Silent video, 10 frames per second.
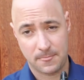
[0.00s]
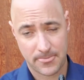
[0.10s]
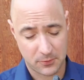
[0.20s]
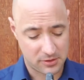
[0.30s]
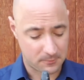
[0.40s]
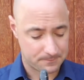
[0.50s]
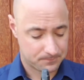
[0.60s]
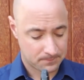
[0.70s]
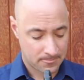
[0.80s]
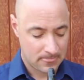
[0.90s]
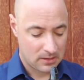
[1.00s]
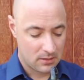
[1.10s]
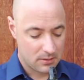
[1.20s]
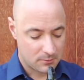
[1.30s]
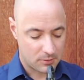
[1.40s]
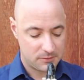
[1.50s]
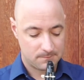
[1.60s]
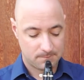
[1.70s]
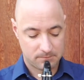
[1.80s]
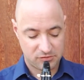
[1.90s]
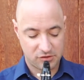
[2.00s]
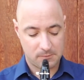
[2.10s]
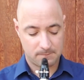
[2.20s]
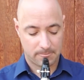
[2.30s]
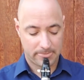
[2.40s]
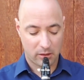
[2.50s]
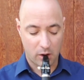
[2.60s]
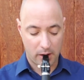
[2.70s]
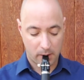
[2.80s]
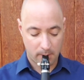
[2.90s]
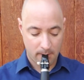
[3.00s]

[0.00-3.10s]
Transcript: Here we go. 1, 2, ready.